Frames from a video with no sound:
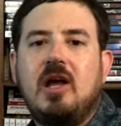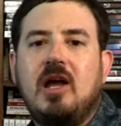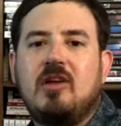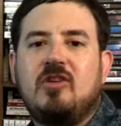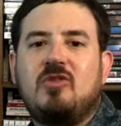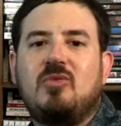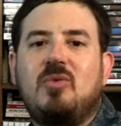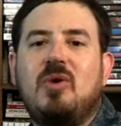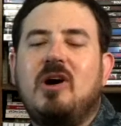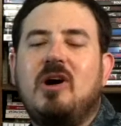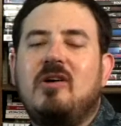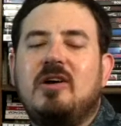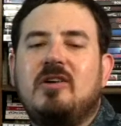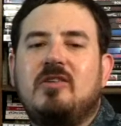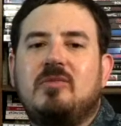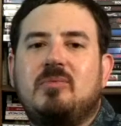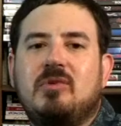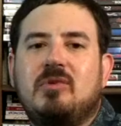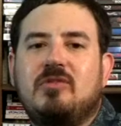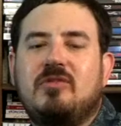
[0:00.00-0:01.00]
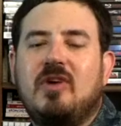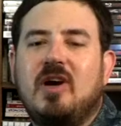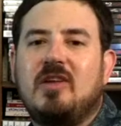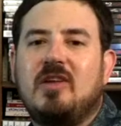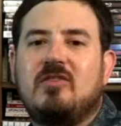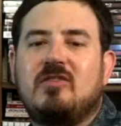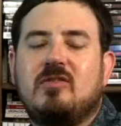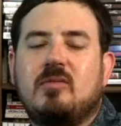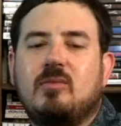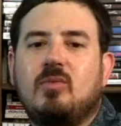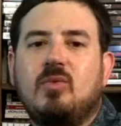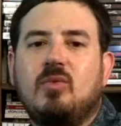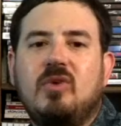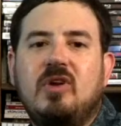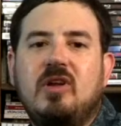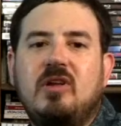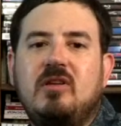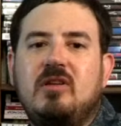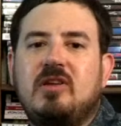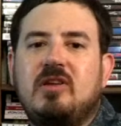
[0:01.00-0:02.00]
as well as provide some
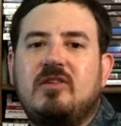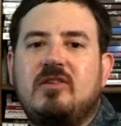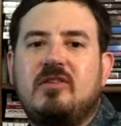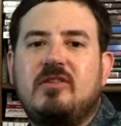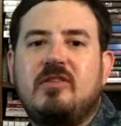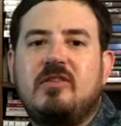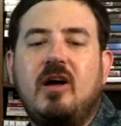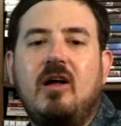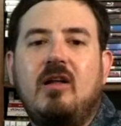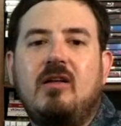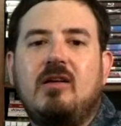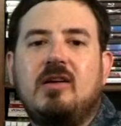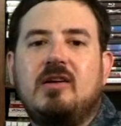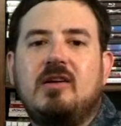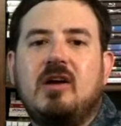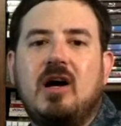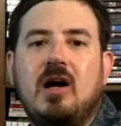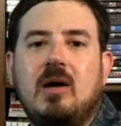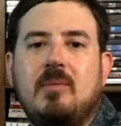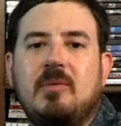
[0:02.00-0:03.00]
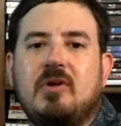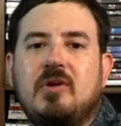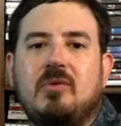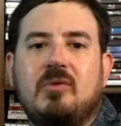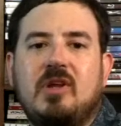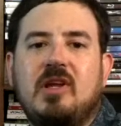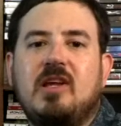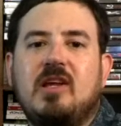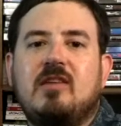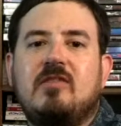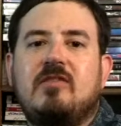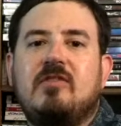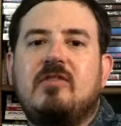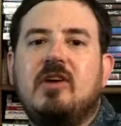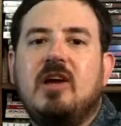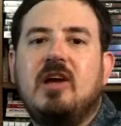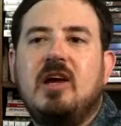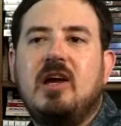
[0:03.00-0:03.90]
really solid comic relief.